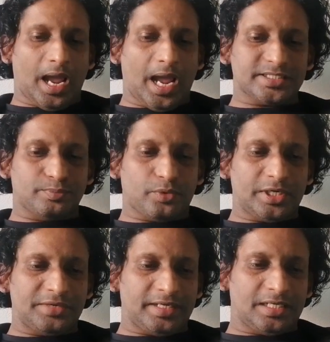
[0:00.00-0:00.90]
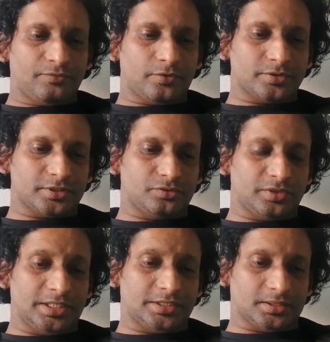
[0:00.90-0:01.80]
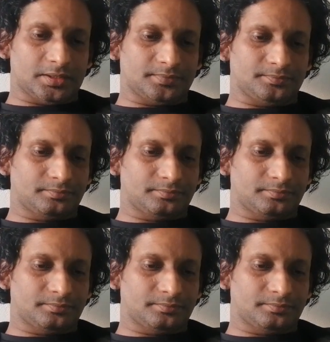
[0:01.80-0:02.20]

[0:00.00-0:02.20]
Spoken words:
as motivating forces to each other.